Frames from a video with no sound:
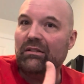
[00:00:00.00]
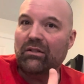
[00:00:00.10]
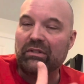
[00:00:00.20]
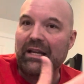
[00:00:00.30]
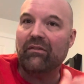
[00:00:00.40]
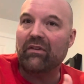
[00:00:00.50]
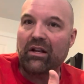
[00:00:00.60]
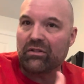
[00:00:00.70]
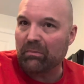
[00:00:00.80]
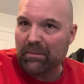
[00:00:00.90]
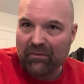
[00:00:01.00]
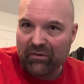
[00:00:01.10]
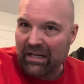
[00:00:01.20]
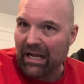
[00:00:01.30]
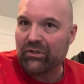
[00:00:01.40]
you know, take advantage of people
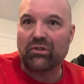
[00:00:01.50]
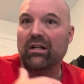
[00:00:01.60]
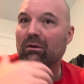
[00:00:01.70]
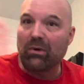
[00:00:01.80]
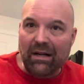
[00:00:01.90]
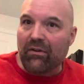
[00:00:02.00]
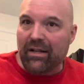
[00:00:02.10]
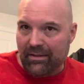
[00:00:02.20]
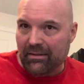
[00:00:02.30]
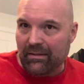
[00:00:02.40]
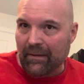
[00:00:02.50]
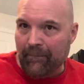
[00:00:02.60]
financially or whatever it is.